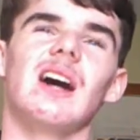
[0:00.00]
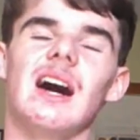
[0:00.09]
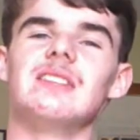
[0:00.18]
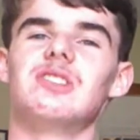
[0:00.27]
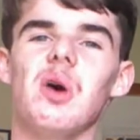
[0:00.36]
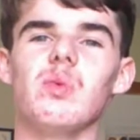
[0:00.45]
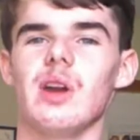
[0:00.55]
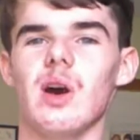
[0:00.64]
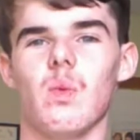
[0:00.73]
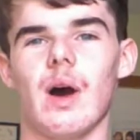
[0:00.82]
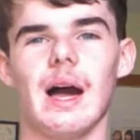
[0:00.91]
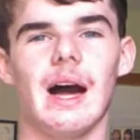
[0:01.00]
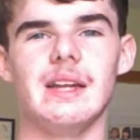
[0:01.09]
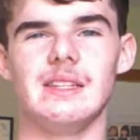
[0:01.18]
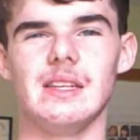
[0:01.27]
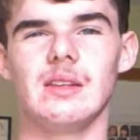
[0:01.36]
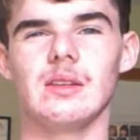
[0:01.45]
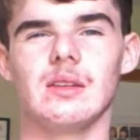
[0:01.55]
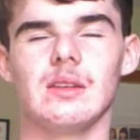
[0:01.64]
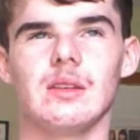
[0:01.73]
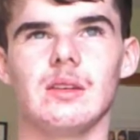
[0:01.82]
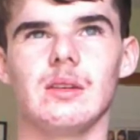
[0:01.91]
don't know why I didn't,
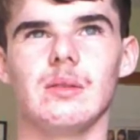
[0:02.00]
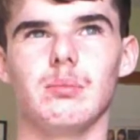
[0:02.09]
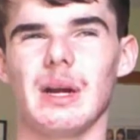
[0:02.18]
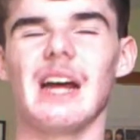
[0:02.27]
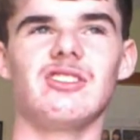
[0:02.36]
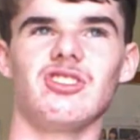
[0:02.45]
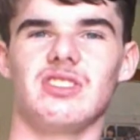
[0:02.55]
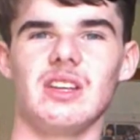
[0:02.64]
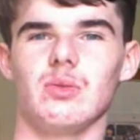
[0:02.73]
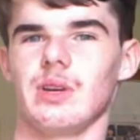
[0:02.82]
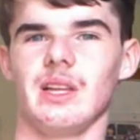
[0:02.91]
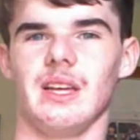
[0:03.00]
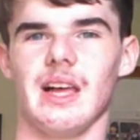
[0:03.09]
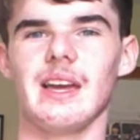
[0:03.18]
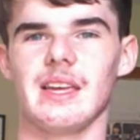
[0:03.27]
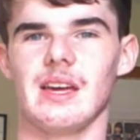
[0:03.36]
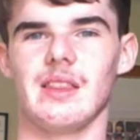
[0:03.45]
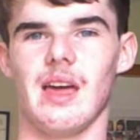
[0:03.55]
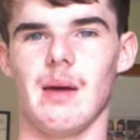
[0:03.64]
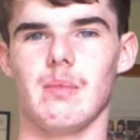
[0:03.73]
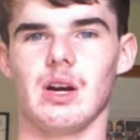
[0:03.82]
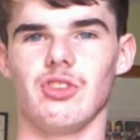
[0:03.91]
but I just didn't really like it
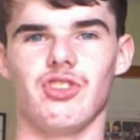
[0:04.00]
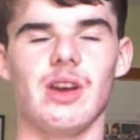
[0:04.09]
that much.